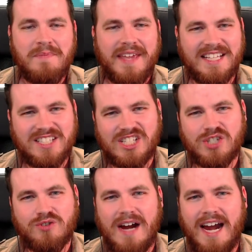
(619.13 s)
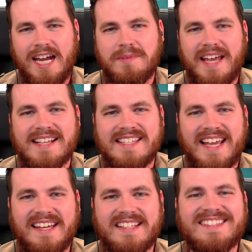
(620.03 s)
It's described as
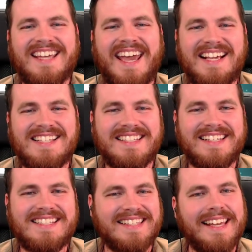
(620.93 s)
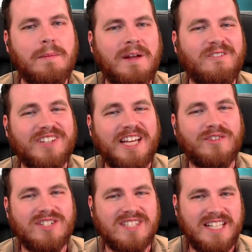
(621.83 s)
a tasty
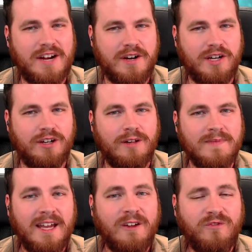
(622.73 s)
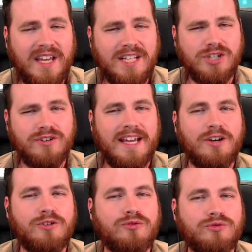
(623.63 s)
cinnamon-flavored cereal
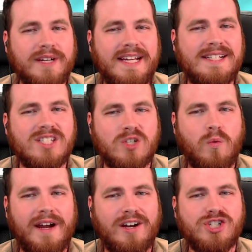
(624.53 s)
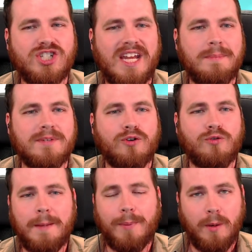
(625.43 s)
featuring green square-shaped
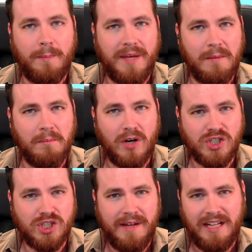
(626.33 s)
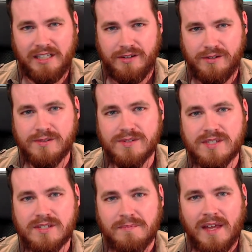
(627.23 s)
creeper bit
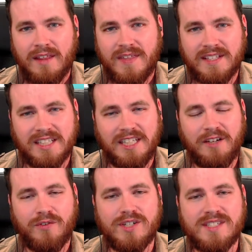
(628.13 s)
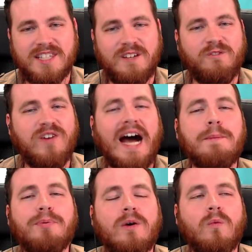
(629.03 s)
marshmallows that delivers the
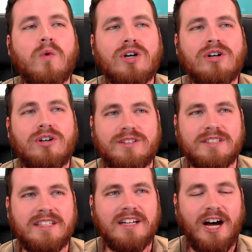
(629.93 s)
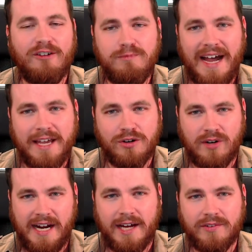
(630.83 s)
vibrant world of
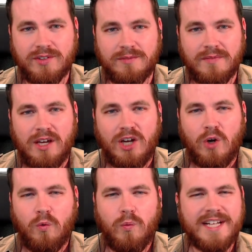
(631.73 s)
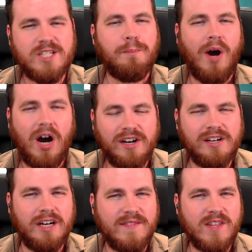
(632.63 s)
Minecraft. Which
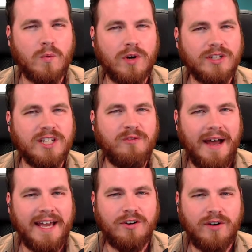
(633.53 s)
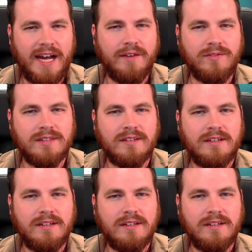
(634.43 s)
part of the world of Minecraft?